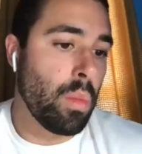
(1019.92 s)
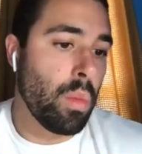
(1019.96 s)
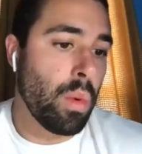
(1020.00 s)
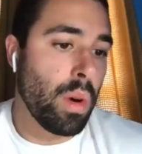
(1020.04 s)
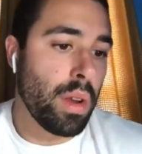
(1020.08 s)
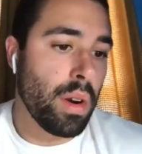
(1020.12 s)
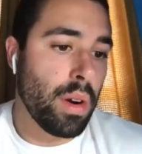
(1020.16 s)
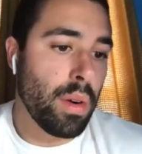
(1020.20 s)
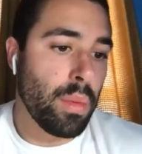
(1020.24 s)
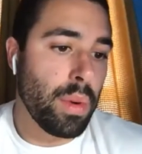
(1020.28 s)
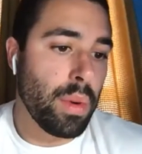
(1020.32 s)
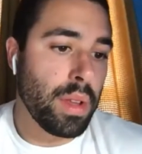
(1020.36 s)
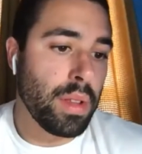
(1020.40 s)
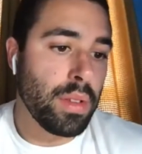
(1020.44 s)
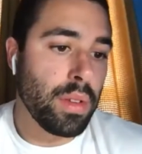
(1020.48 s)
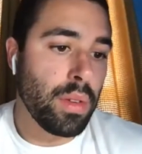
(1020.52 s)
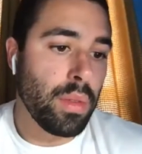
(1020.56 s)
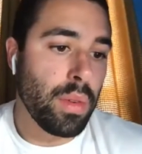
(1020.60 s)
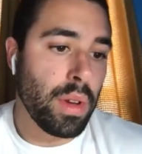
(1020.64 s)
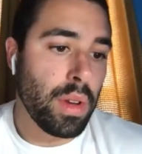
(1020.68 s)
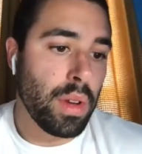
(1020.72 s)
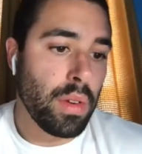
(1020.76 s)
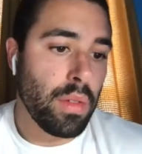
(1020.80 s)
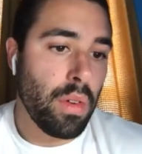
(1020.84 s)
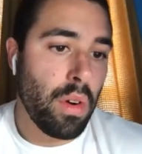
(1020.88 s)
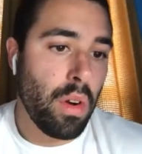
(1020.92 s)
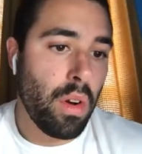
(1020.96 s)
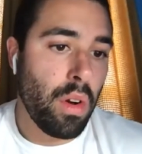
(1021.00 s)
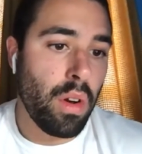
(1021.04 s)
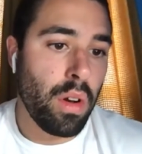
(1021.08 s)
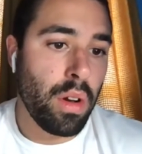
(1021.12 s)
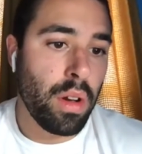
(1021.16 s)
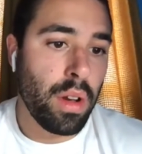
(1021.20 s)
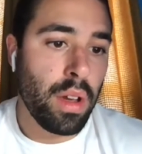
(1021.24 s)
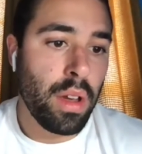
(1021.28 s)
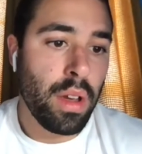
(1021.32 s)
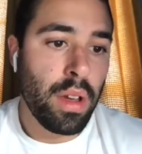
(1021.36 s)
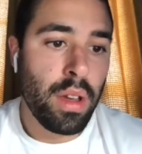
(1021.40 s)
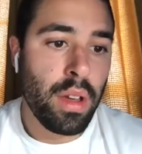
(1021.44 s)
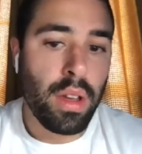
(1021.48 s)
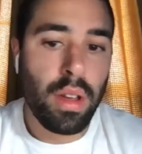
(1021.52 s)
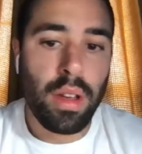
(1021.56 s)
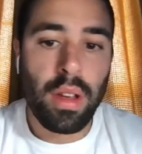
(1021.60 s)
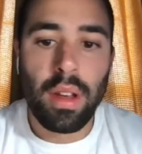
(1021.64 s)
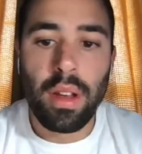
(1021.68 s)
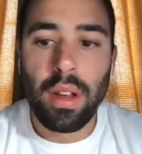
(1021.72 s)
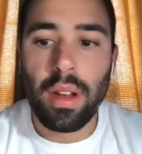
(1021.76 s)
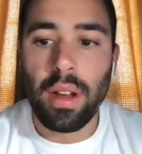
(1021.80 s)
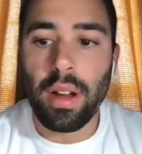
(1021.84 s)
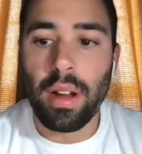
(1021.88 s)
what are we doing wrong?
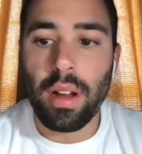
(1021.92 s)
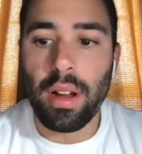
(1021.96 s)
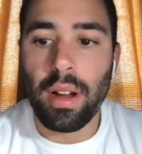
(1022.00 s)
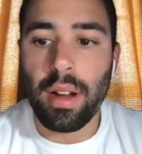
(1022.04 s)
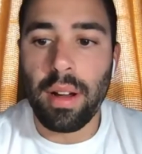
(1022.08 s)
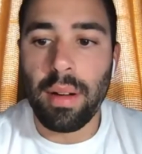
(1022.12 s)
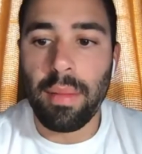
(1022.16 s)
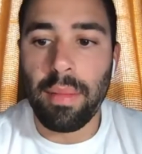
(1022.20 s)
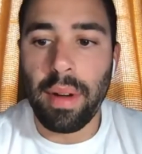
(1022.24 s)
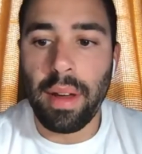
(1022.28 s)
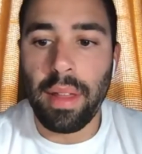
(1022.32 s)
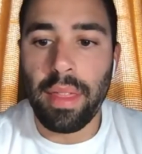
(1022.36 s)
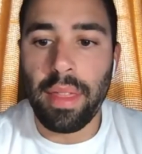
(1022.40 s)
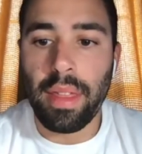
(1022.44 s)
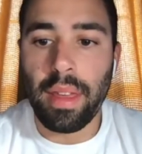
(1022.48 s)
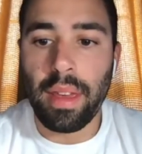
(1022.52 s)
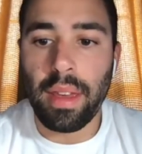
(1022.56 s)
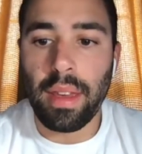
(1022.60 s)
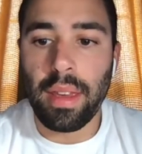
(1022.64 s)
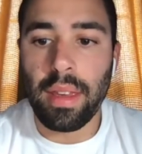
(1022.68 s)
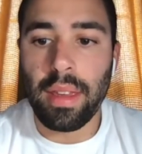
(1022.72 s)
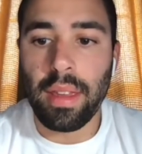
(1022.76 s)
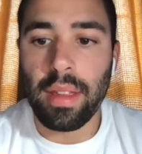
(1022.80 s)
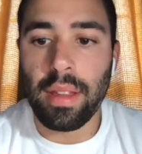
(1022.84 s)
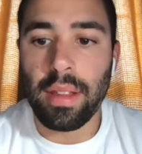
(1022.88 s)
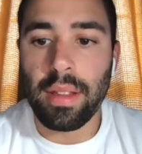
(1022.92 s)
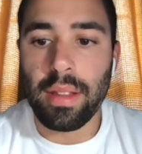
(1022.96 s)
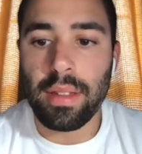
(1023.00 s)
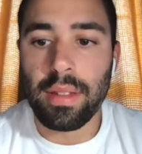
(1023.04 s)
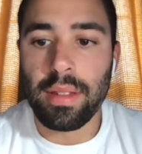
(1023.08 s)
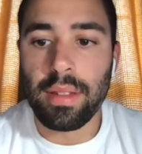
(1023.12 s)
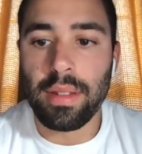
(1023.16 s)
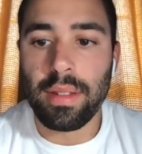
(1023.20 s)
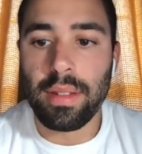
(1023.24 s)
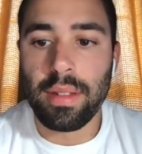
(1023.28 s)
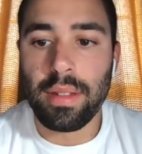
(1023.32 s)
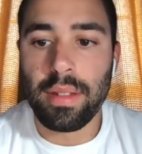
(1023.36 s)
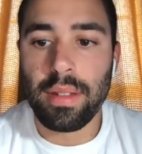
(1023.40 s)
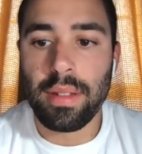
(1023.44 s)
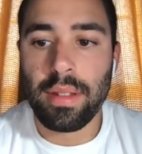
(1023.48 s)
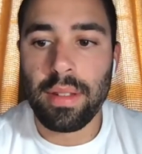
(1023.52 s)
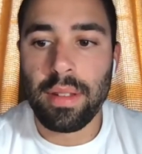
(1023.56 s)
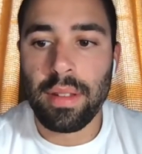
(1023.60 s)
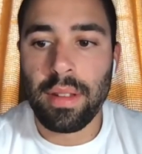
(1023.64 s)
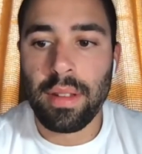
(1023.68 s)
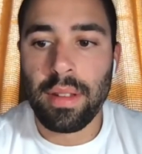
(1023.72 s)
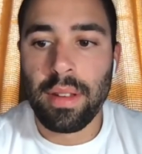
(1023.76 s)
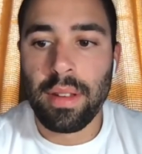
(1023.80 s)
I think it's